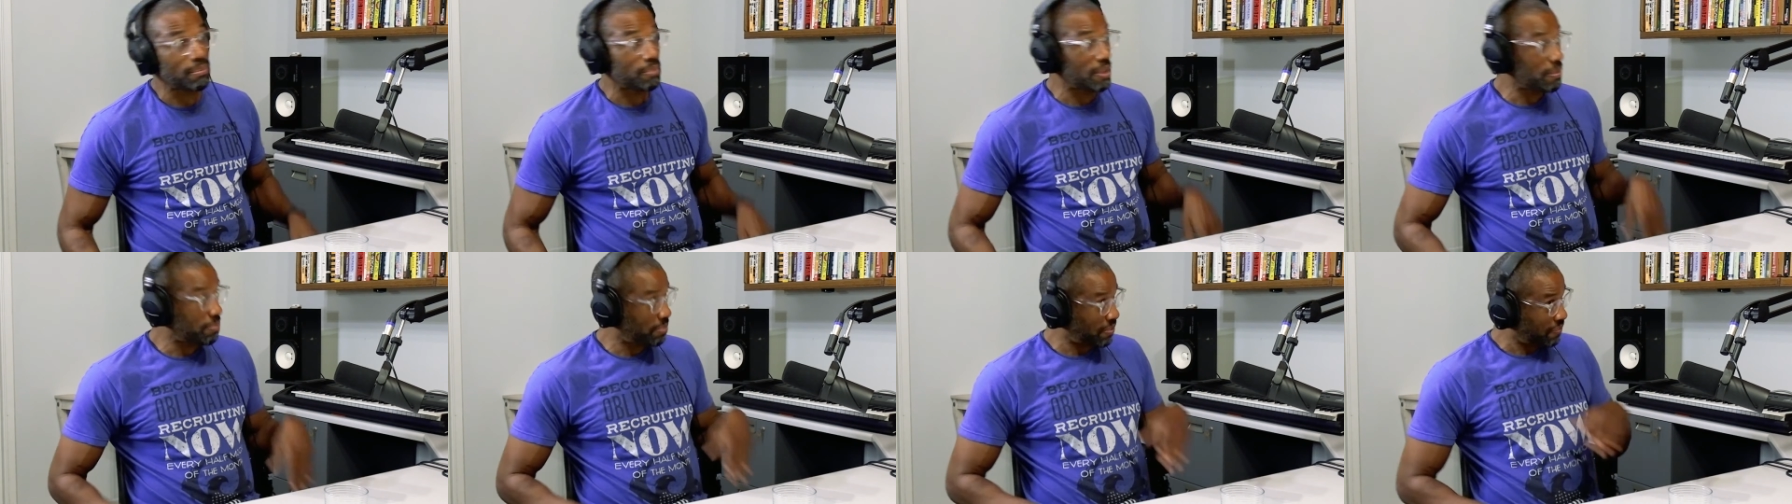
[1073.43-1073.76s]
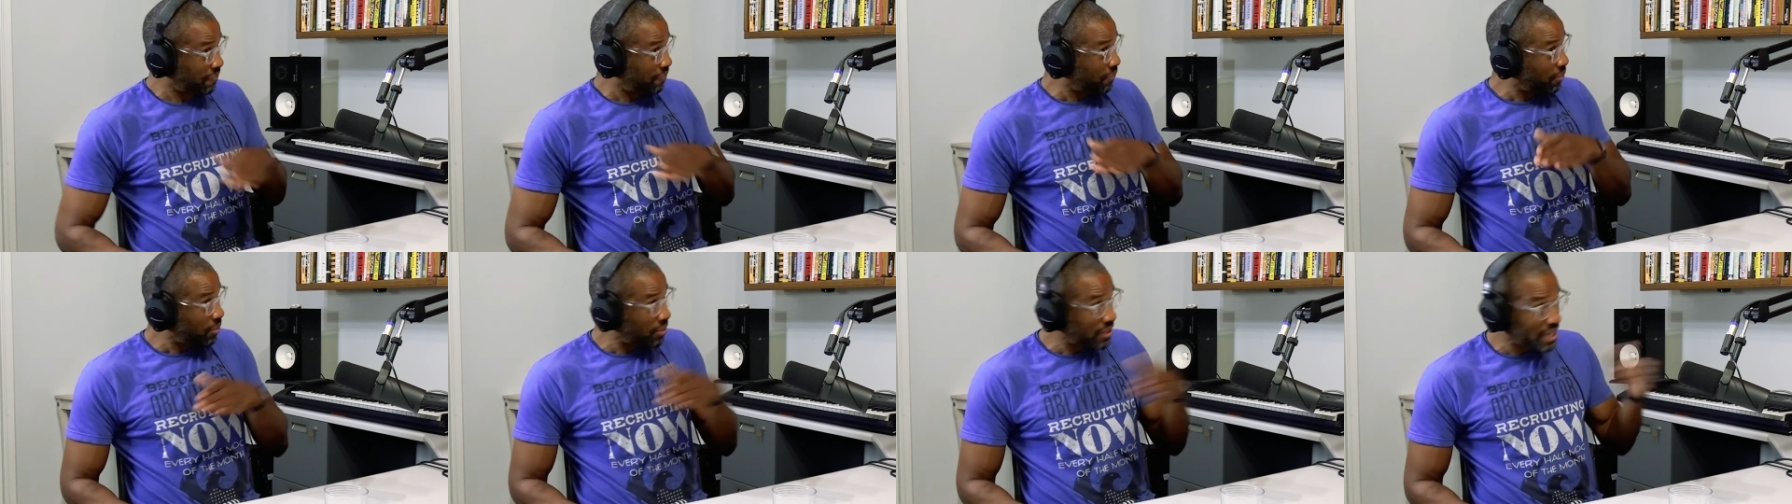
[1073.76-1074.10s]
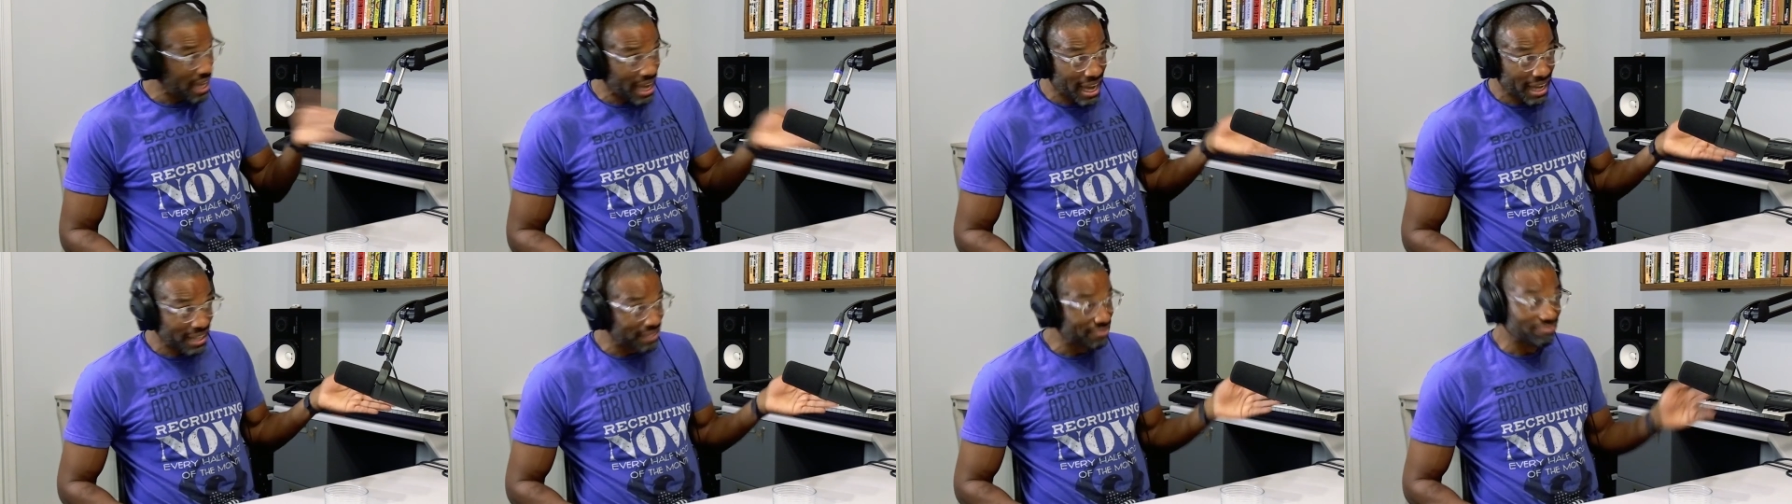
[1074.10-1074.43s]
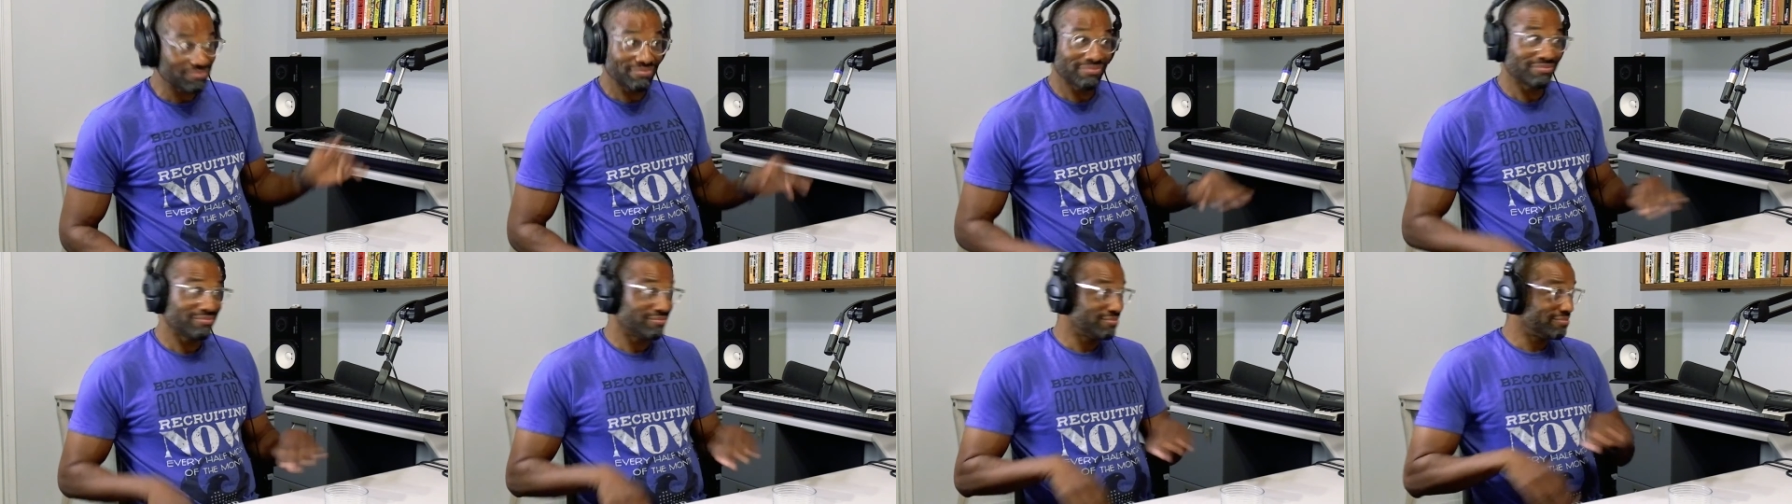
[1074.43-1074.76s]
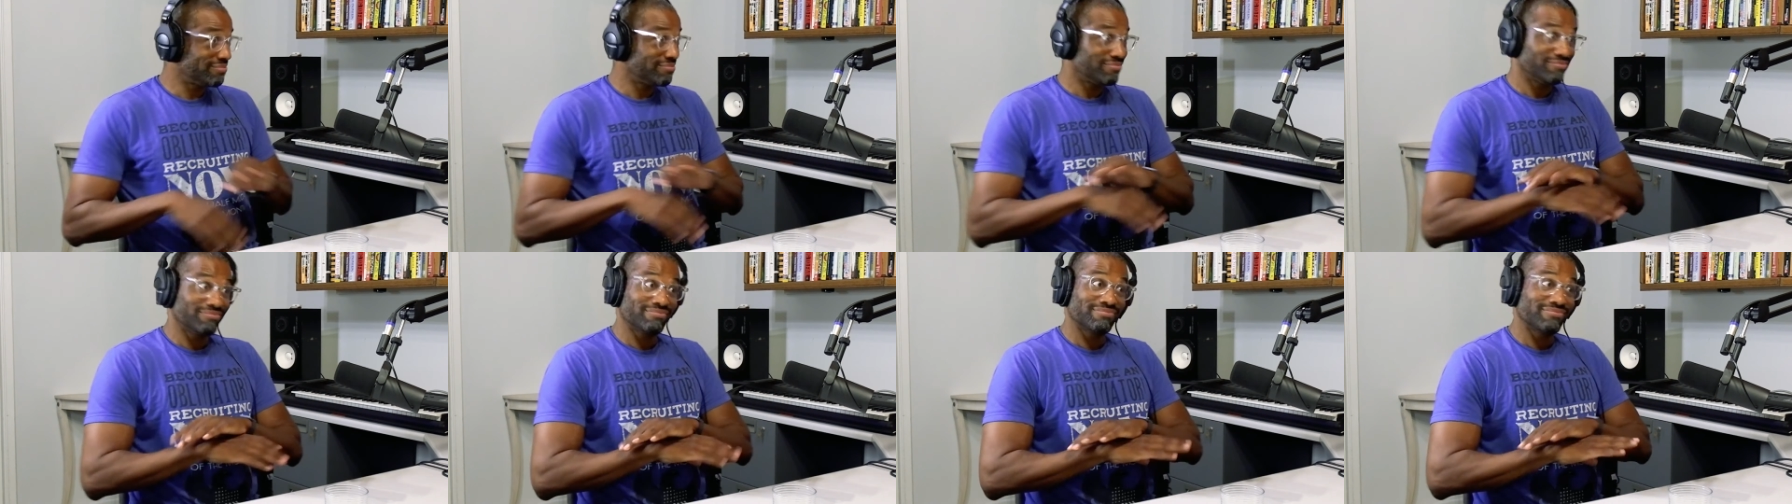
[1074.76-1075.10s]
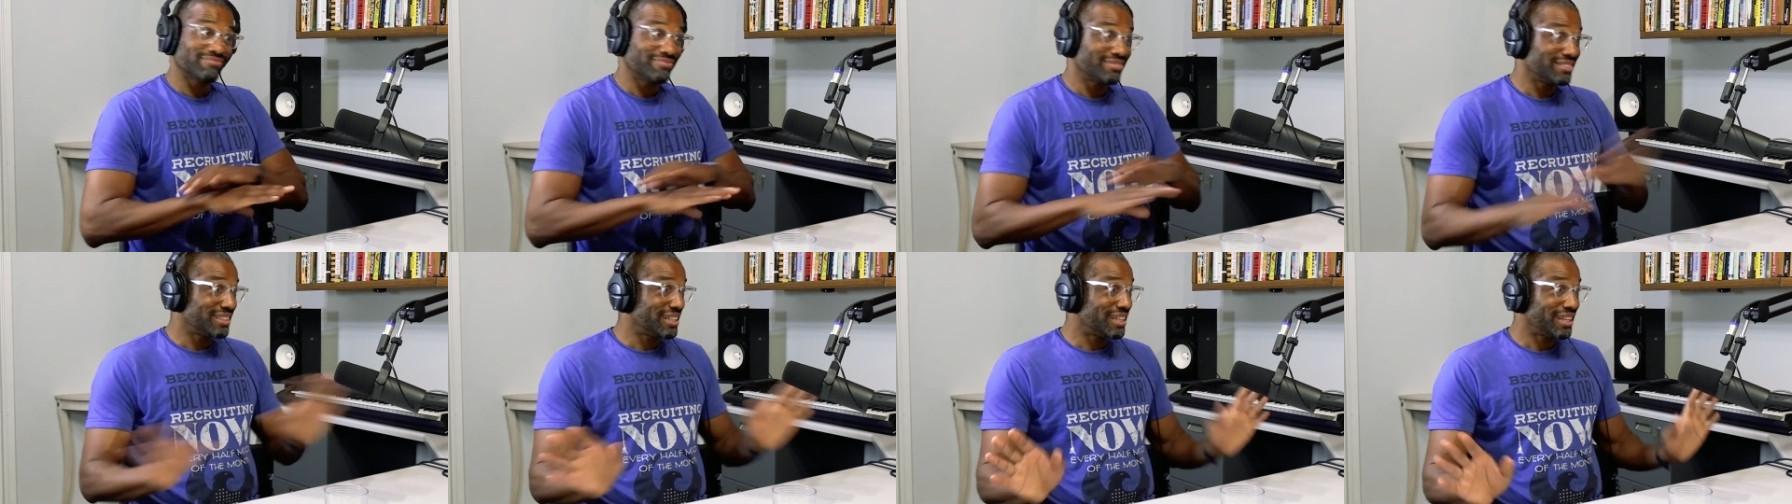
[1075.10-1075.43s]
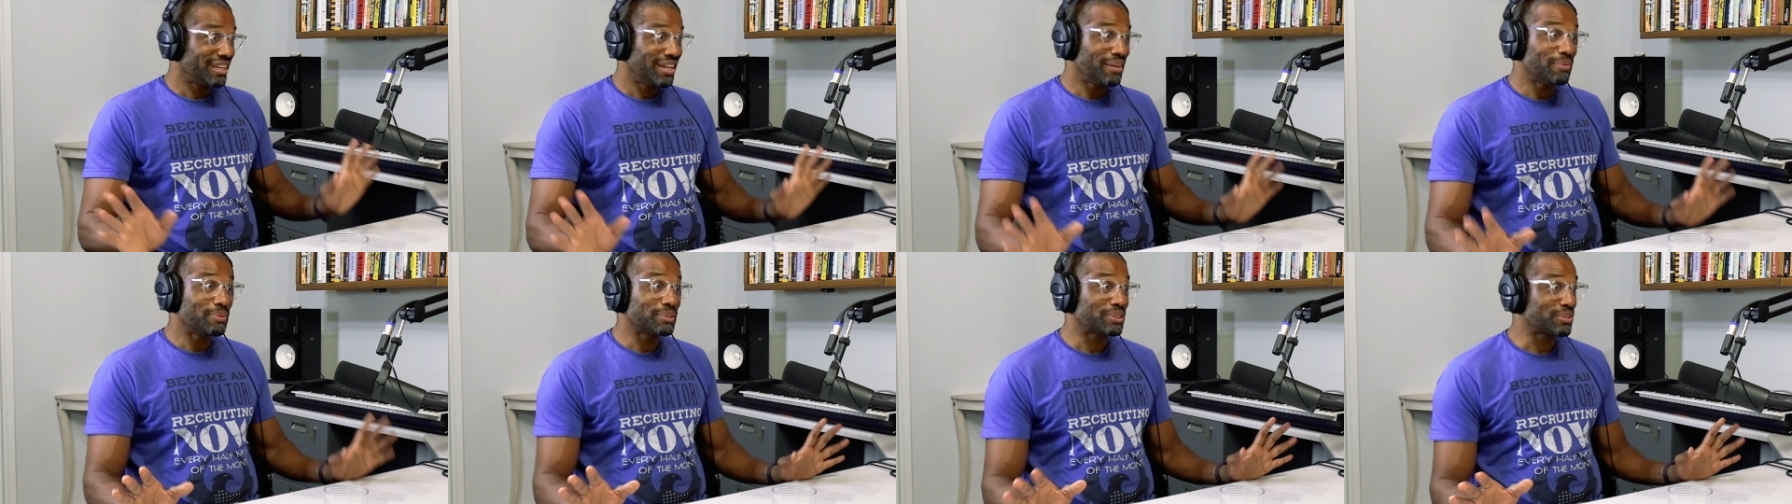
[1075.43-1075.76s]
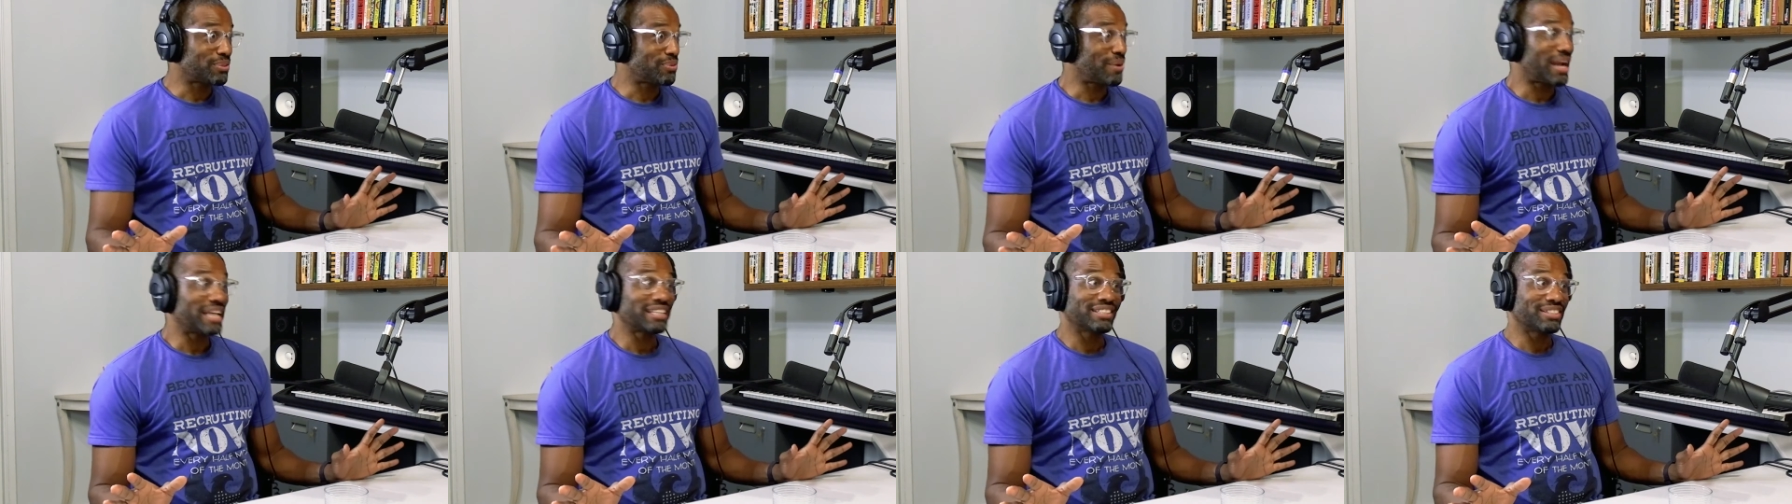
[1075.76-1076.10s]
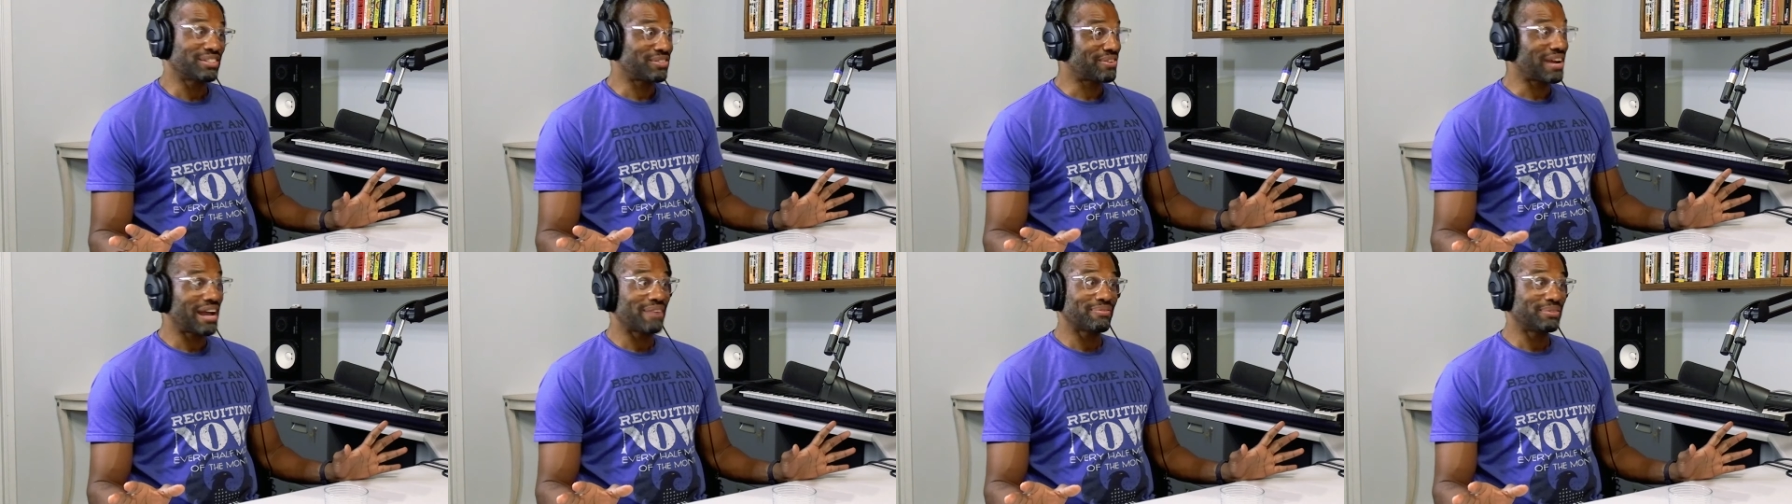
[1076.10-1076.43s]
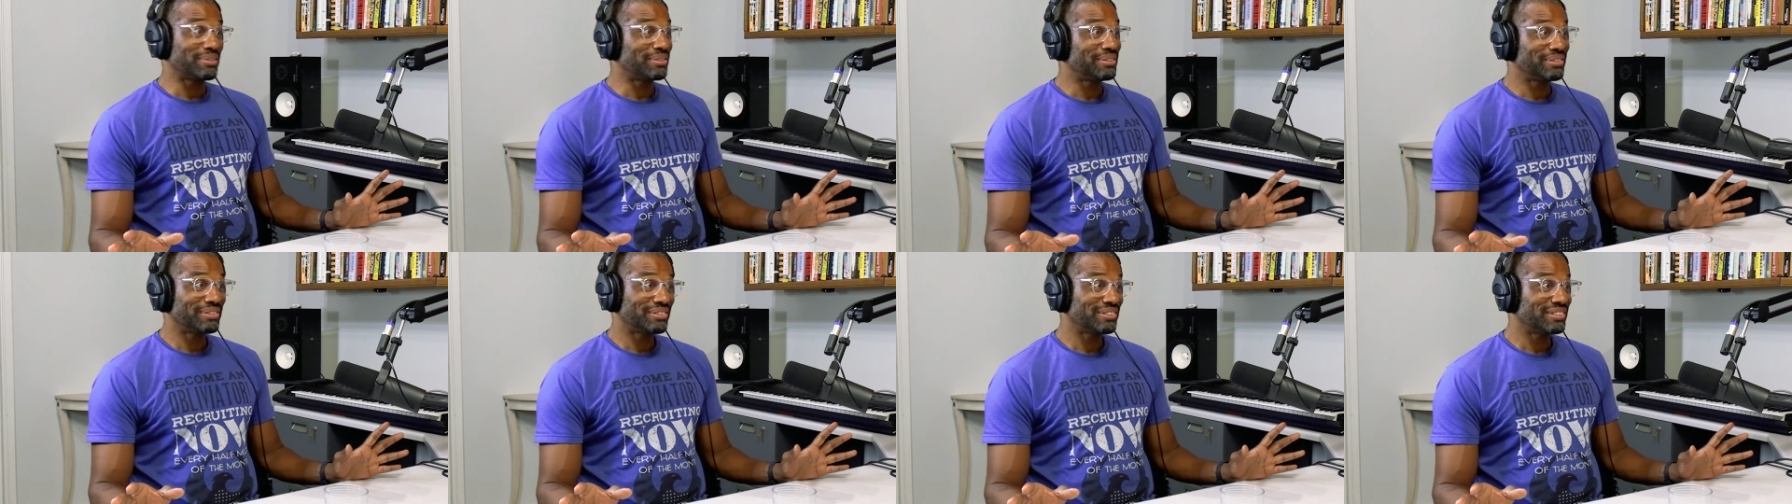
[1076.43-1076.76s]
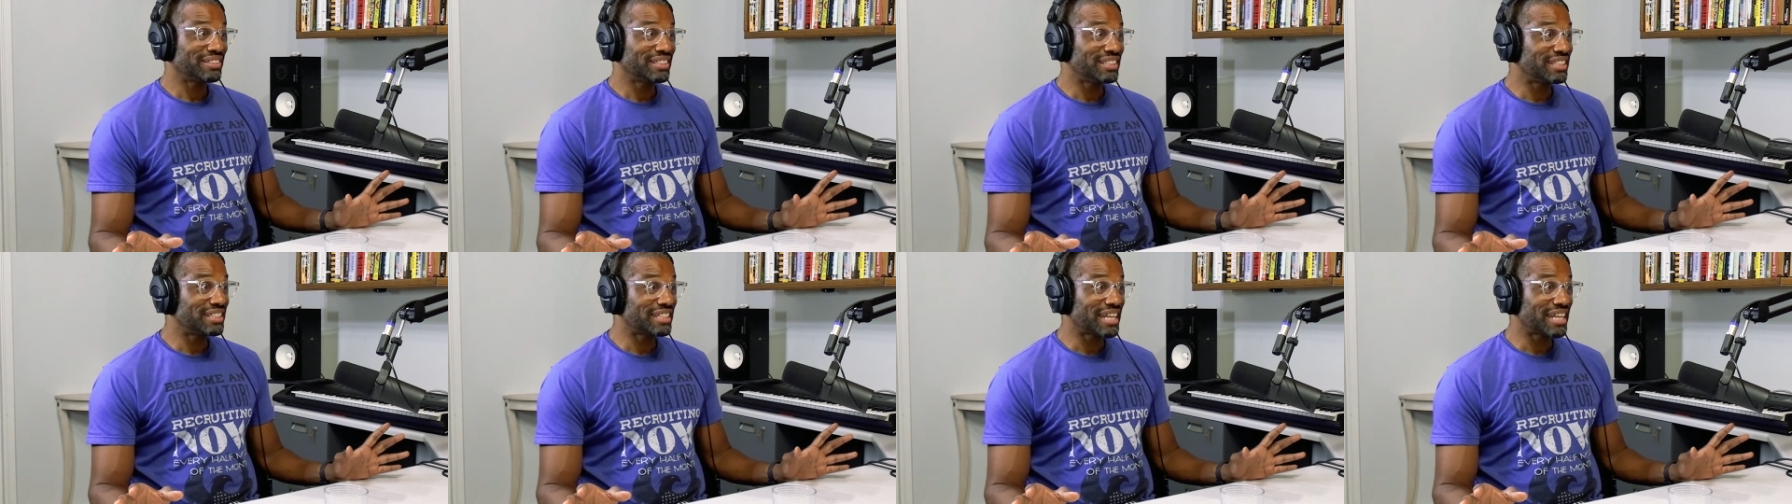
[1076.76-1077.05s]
I mean, before that, it was great to travel. Oh, you